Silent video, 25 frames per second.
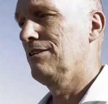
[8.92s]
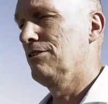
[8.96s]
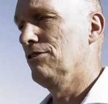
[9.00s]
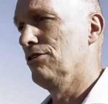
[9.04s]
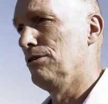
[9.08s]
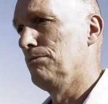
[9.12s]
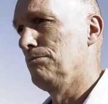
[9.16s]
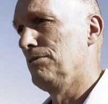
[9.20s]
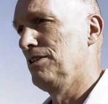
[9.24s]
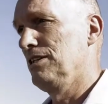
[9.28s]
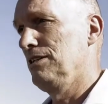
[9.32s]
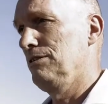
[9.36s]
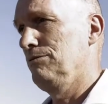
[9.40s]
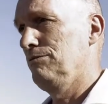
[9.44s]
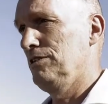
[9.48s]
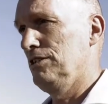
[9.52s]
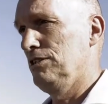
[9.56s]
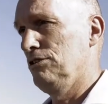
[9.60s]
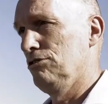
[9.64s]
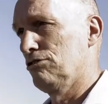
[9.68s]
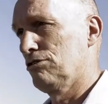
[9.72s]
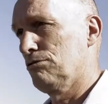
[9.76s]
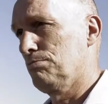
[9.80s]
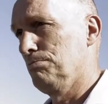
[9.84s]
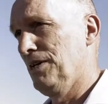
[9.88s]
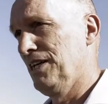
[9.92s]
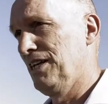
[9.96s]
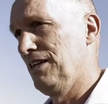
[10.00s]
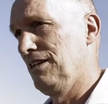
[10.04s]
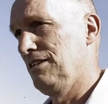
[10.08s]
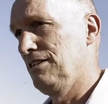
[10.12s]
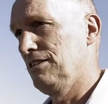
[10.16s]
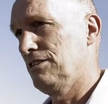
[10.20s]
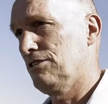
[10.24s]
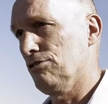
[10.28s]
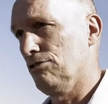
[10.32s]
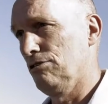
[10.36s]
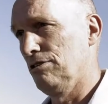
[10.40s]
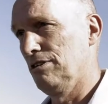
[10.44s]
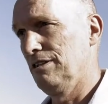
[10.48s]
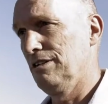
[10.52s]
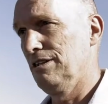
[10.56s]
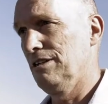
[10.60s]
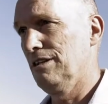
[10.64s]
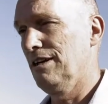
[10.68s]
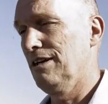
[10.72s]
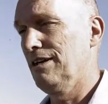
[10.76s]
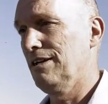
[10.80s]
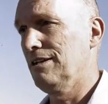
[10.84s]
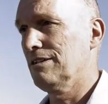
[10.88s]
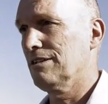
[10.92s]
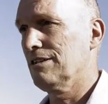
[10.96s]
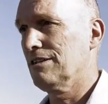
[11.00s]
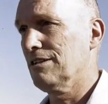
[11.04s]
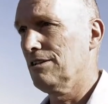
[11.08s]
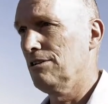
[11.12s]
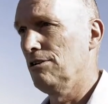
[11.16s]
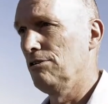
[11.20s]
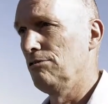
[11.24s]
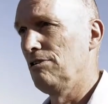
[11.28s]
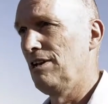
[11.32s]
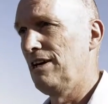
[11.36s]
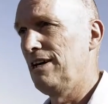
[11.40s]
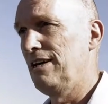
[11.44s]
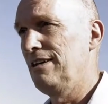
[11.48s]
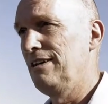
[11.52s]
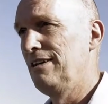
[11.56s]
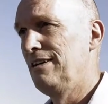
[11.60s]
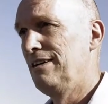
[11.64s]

normally we use mainly soy and canola,